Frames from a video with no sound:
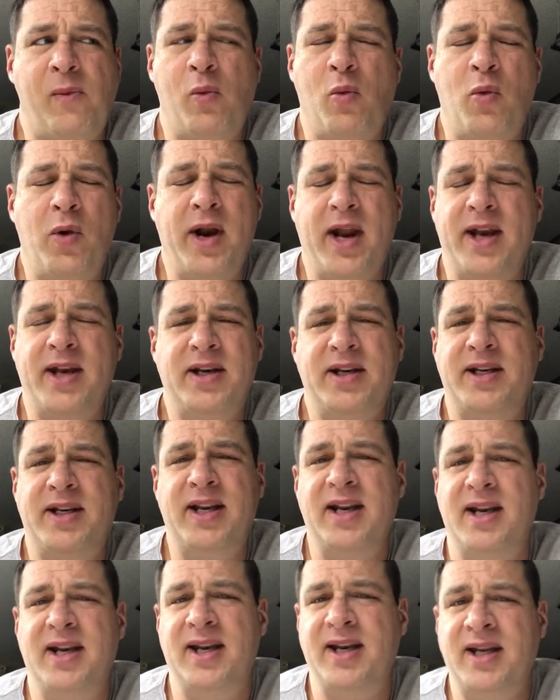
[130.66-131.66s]
when I
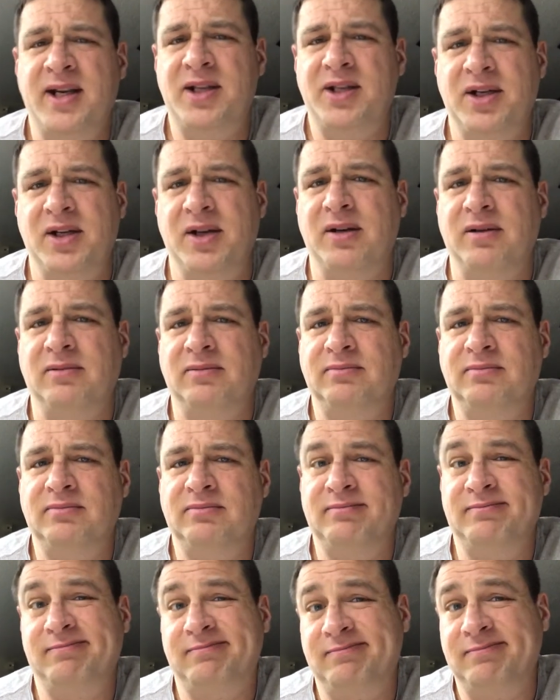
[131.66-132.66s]
didn't need to.
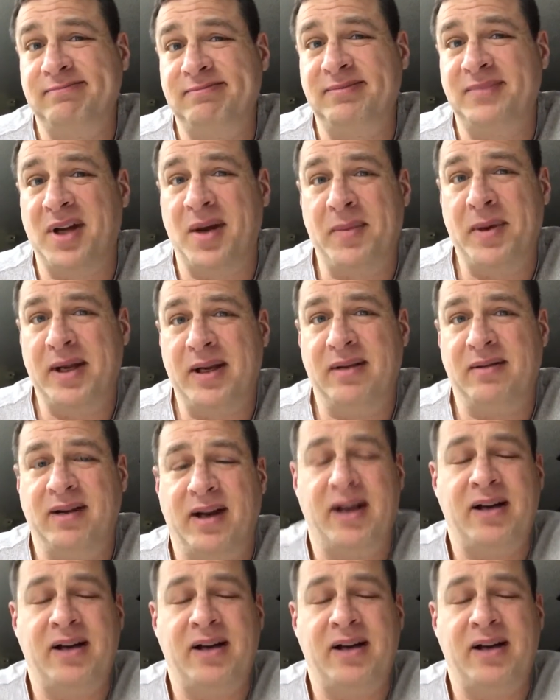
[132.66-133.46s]
I mean,